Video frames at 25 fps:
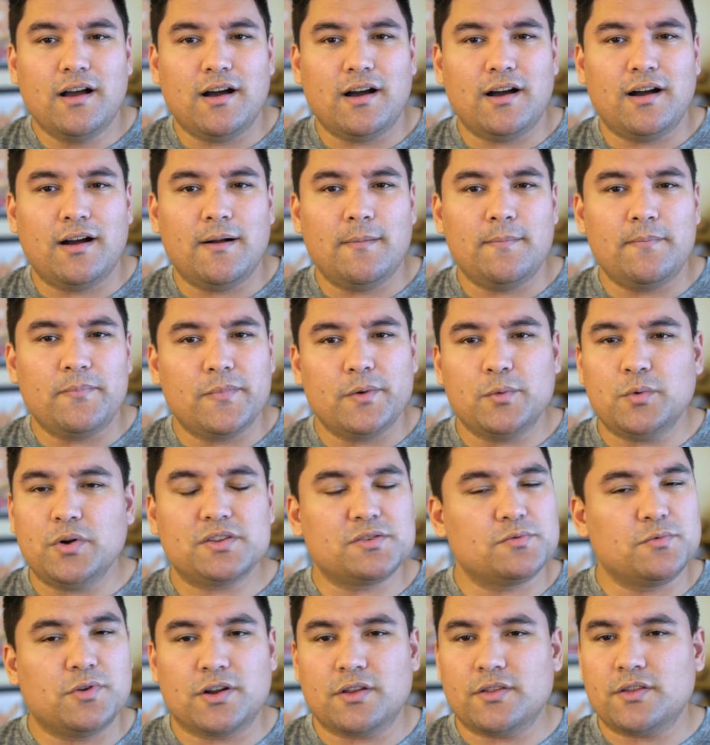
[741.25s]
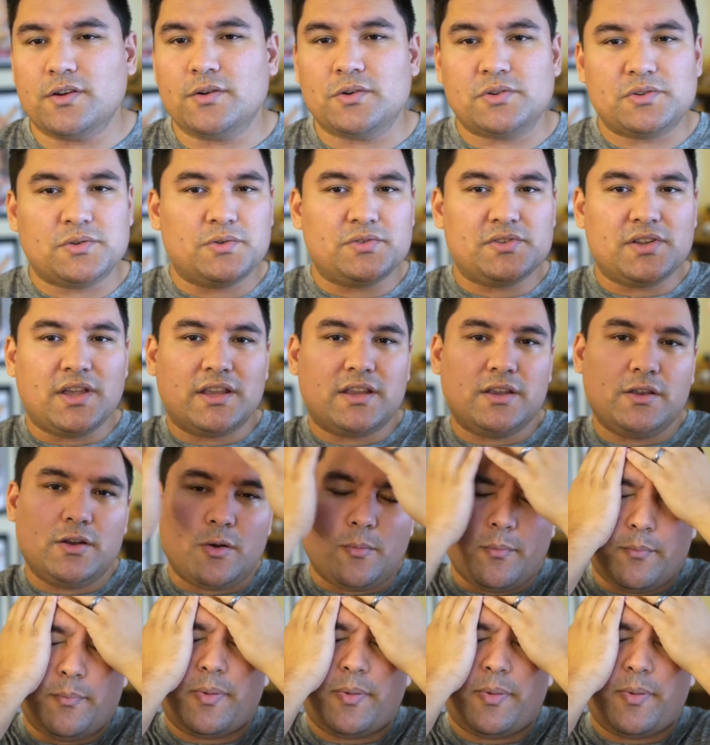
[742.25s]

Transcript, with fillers: Um, it wasn't one of those. It was like, you know,